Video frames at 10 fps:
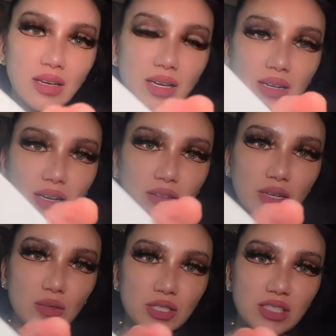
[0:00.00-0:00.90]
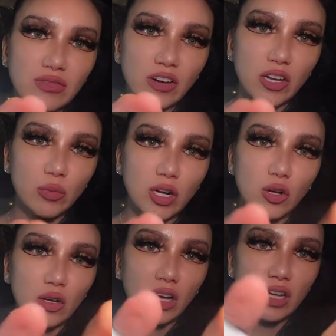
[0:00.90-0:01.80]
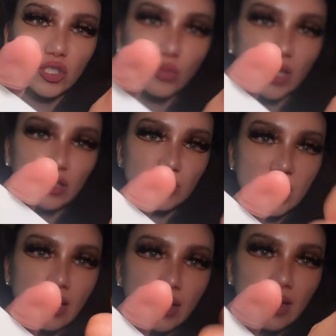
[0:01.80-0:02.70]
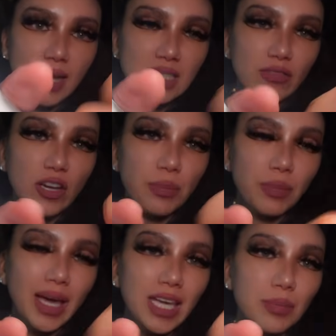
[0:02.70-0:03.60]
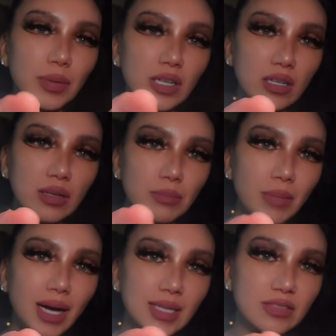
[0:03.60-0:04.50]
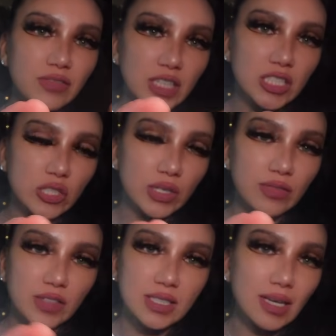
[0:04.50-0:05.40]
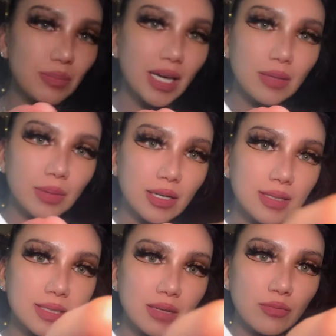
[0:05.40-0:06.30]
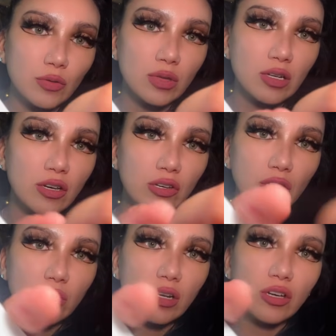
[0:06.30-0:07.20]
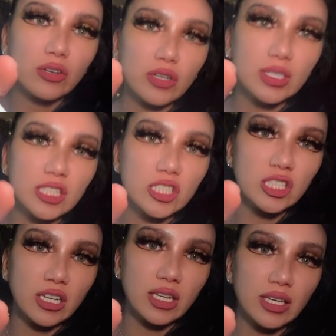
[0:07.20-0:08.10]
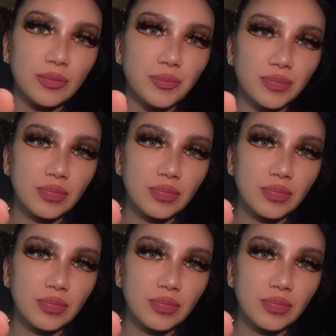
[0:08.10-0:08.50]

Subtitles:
And I was just very underwhelmed. Has a very paper matte finish to it. It feels like paper except for the logo. The logo is shiny.